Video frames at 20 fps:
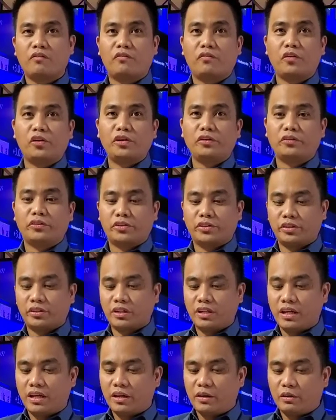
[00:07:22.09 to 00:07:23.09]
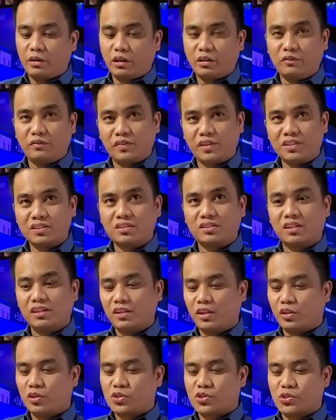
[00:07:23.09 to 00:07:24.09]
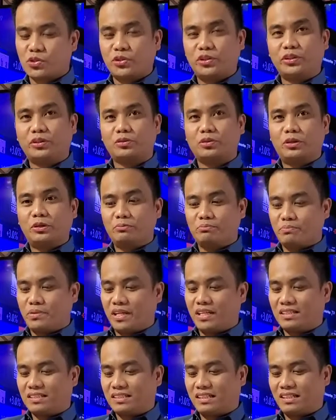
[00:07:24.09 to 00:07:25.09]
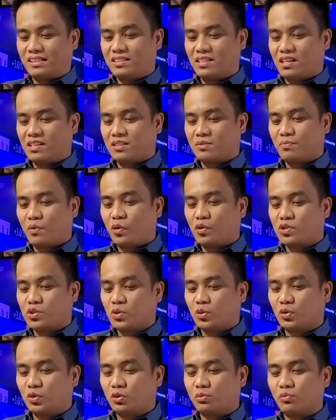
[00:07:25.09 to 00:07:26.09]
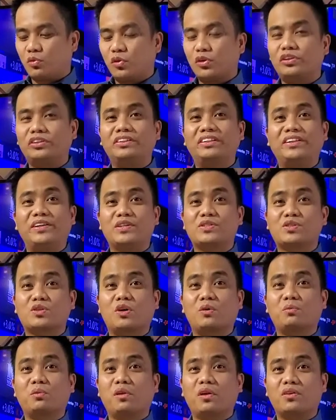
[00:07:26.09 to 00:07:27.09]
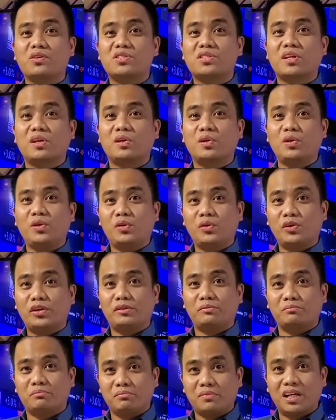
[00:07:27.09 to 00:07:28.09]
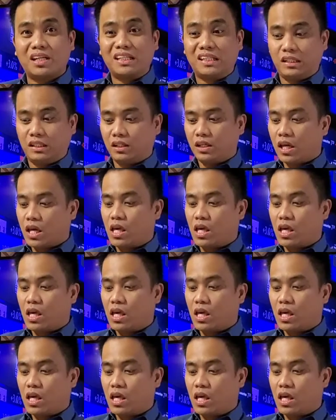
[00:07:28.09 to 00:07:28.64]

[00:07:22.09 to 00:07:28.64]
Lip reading: Further, investing in short-term basis exposes you to more risk of losing your money.